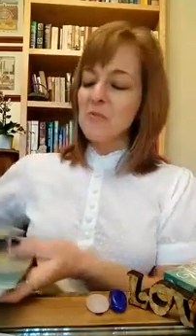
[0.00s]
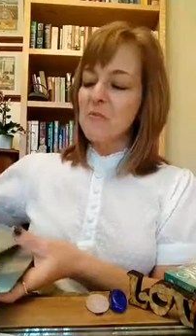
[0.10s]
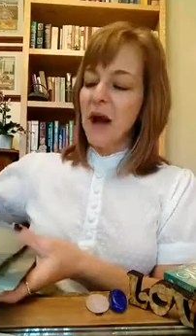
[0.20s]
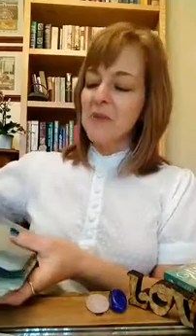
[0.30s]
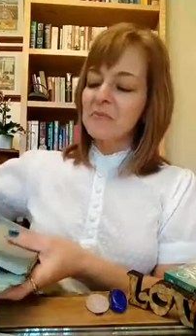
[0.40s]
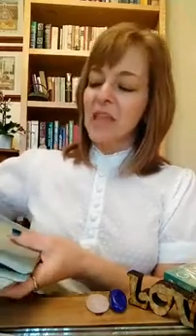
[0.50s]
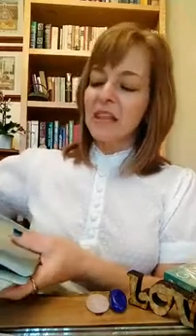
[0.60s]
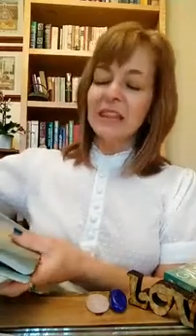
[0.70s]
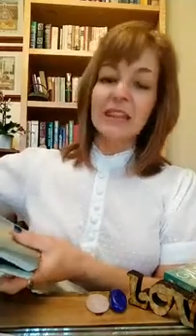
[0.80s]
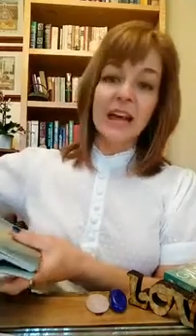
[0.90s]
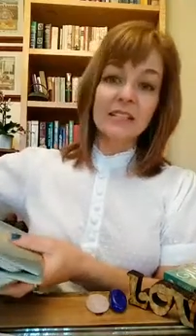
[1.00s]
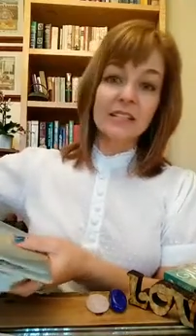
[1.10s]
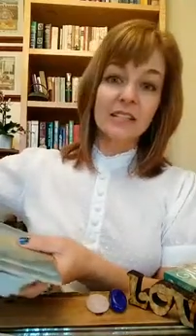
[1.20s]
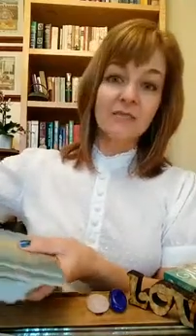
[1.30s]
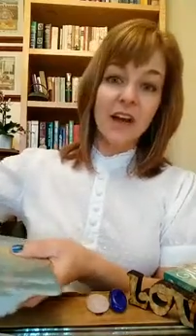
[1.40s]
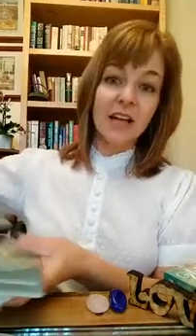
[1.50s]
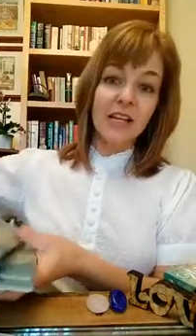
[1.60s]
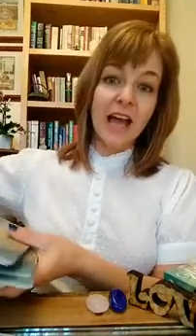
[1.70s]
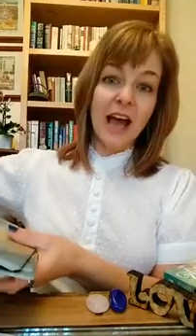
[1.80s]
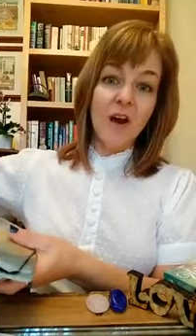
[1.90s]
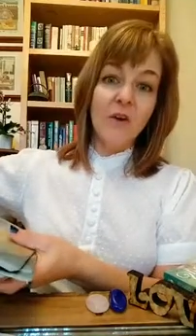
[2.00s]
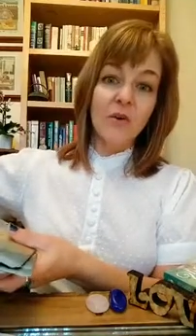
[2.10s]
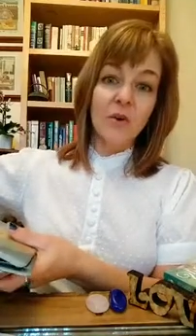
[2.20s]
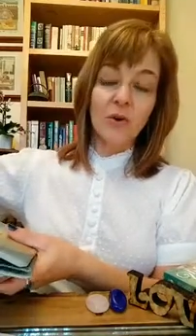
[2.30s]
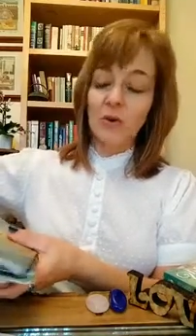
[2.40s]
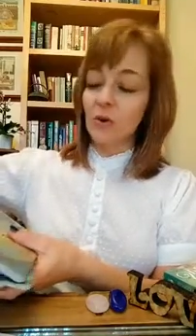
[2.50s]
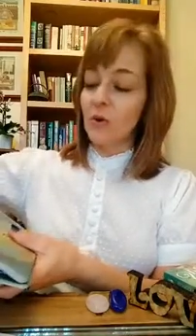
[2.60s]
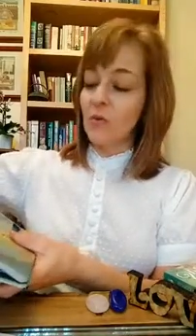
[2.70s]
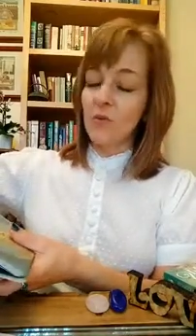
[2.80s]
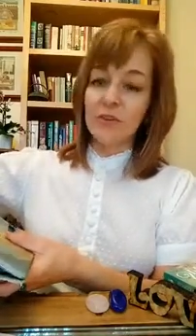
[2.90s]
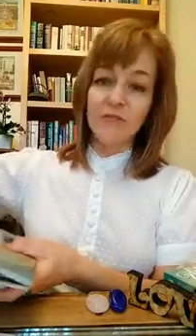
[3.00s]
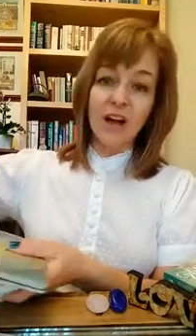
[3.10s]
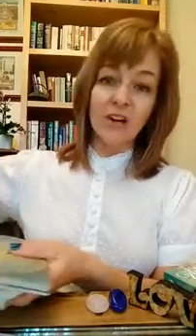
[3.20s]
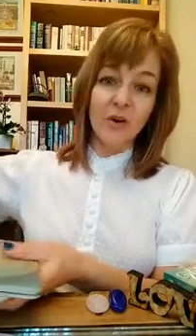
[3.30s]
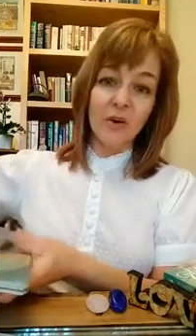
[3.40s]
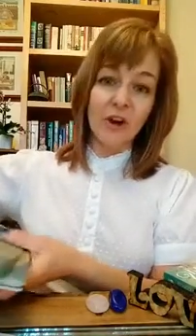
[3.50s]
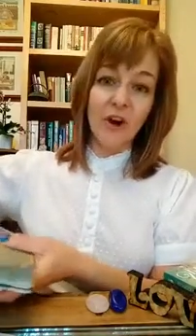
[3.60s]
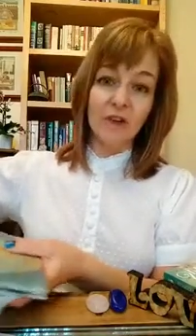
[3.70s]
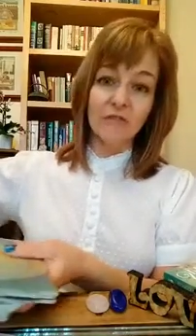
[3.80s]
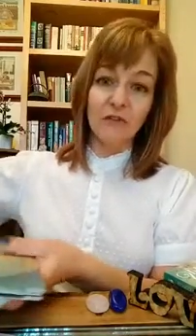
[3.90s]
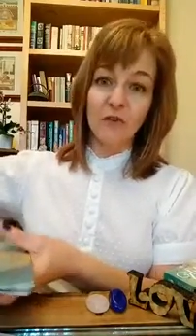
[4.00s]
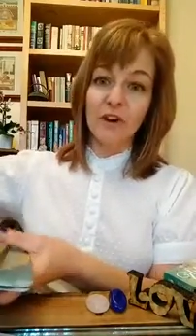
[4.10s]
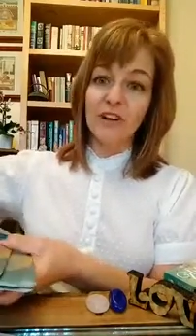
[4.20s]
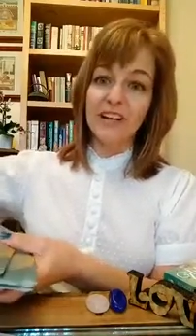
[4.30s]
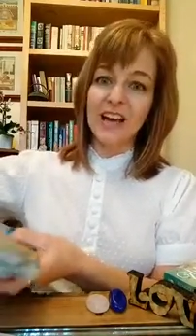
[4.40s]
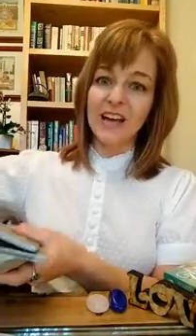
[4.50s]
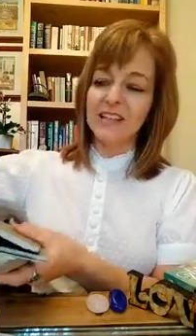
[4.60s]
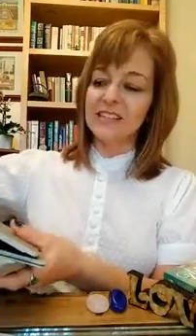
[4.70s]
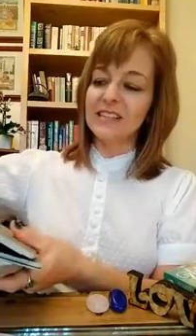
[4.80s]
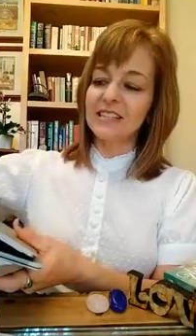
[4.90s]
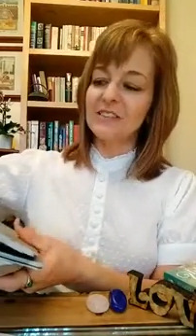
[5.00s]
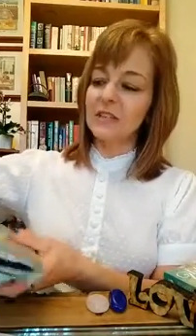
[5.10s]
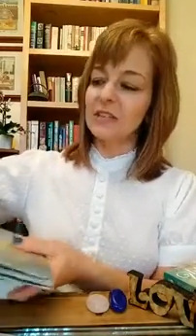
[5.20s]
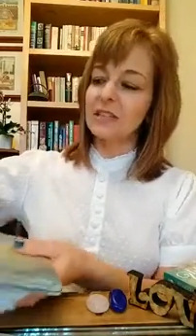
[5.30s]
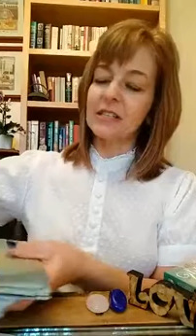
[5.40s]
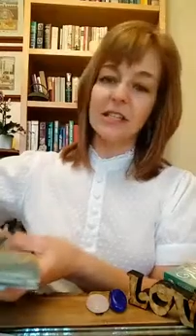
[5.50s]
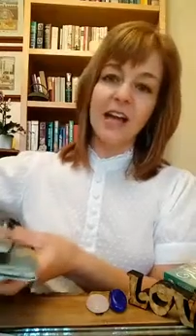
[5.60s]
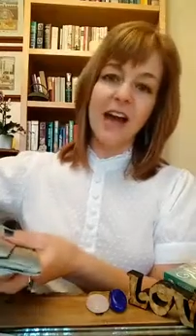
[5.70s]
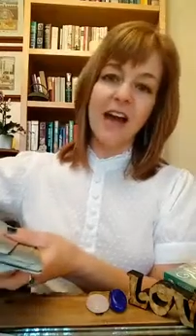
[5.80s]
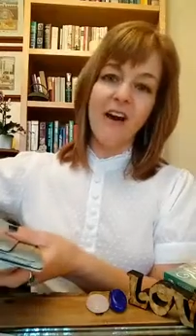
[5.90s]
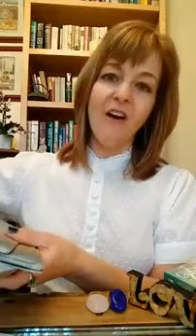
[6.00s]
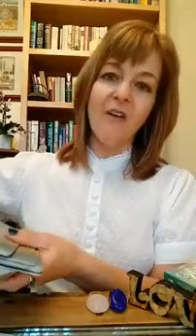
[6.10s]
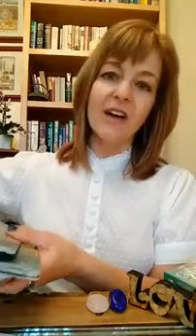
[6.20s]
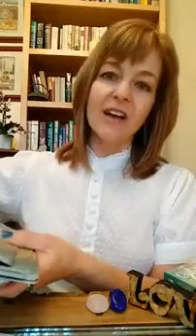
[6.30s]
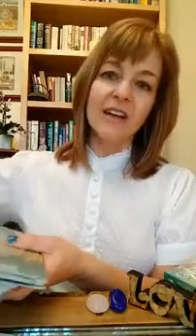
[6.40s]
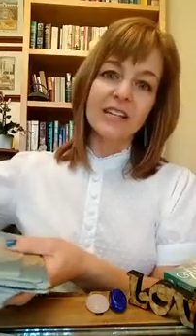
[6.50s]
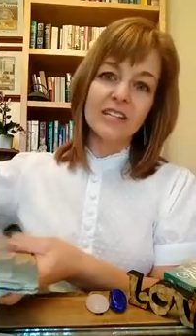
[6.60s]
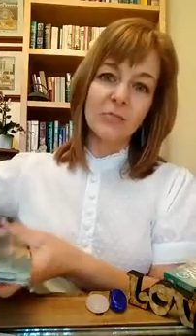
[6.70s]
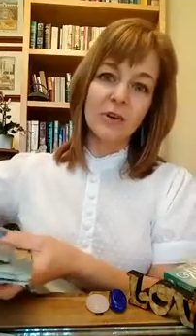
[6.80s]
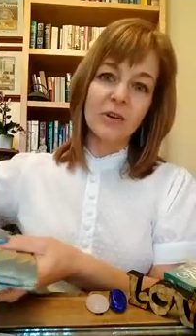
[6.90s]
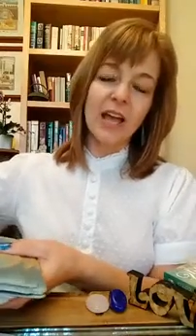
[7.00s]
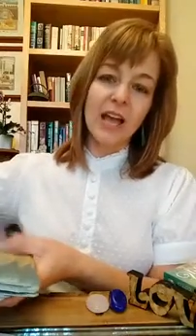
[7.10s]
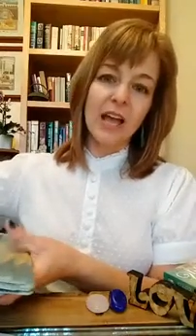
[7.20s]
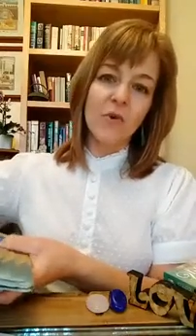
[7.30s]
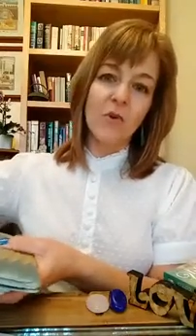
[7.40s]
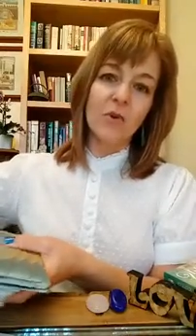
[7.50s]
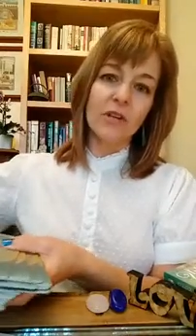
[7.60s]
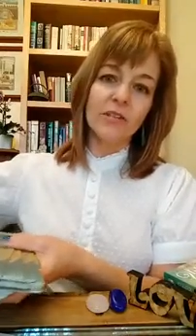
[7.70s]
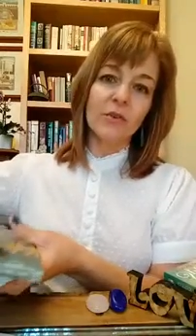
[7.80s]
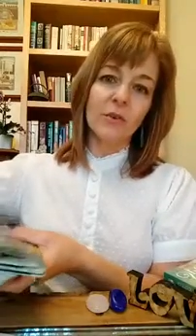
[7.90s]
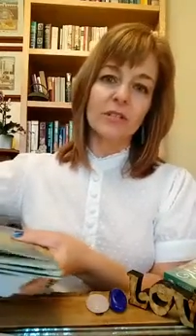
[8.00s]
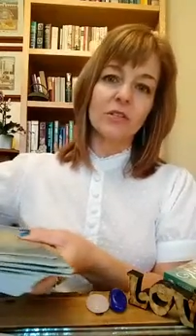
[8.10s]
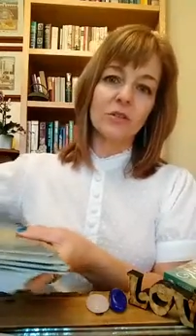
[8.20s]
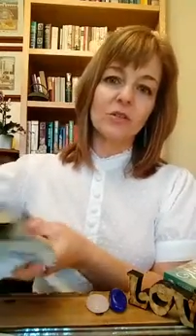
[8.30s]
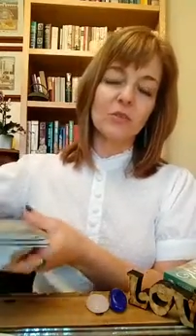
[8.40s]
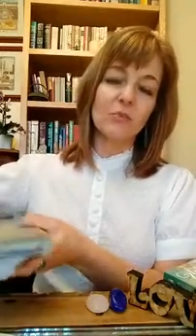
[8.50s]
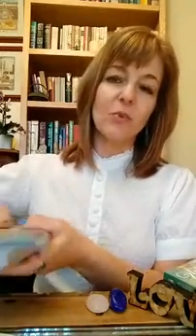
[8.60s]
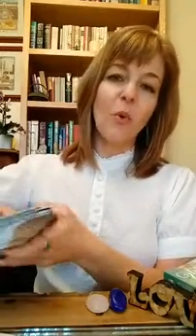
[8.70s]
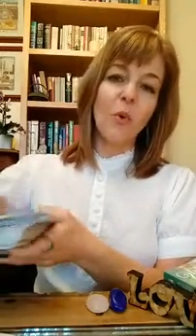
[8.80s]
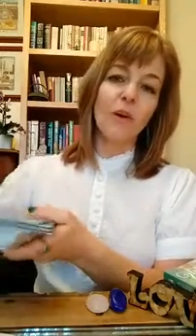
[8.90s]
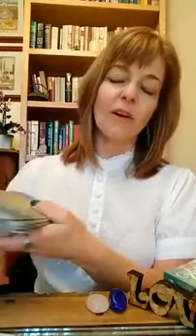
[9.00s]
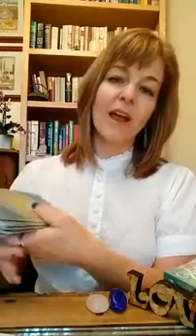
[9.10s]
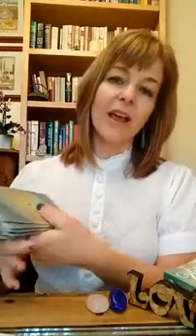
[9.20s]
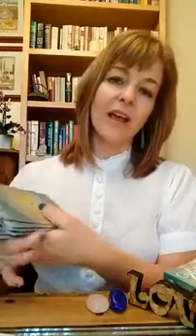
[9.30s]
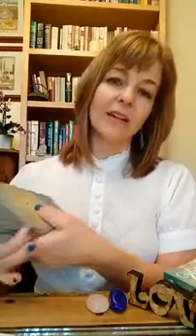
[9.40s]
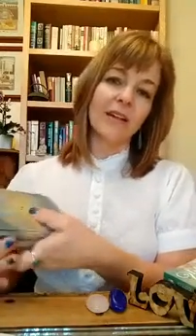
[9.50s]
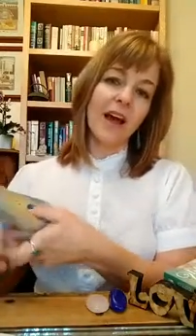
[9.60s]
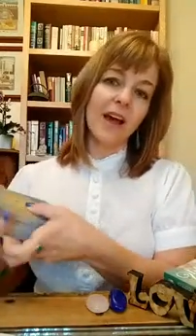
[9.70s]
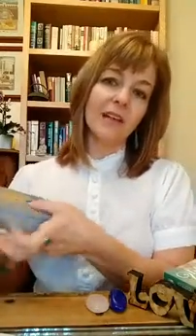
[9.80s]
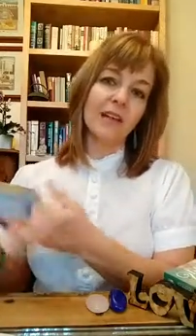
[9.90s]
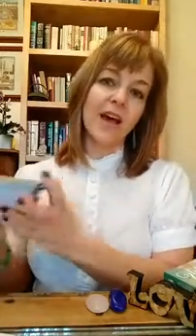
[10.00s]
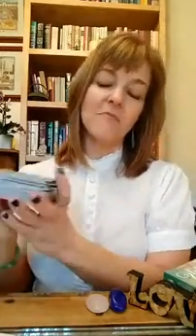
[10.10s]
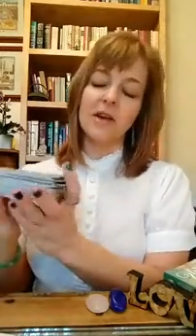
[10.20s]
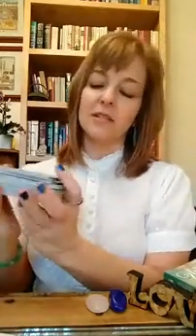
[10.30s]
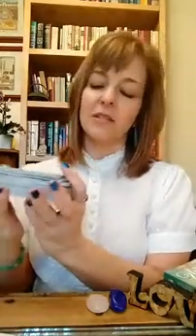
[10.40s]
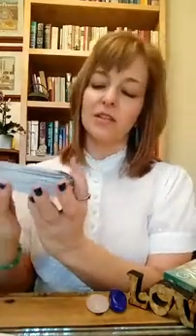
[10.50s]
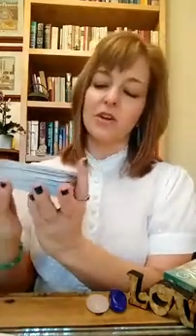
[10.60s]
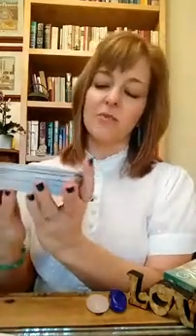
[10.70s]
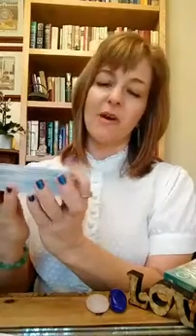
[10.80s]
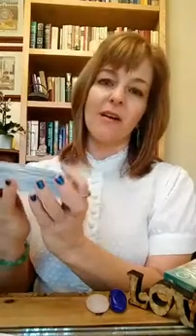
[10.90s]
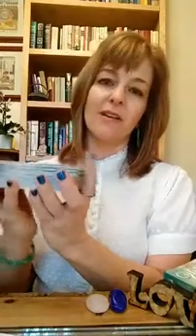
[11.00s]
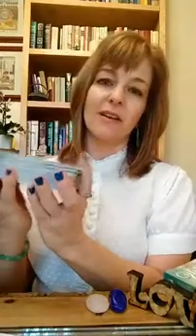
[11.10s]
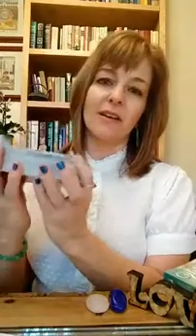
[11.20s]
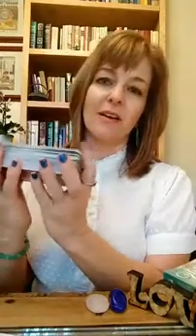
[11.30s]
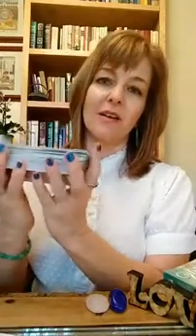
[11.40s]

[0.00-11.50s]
But let's find out who we've got going on for Stephen and see how his spirit animal is going to support and guide that message about him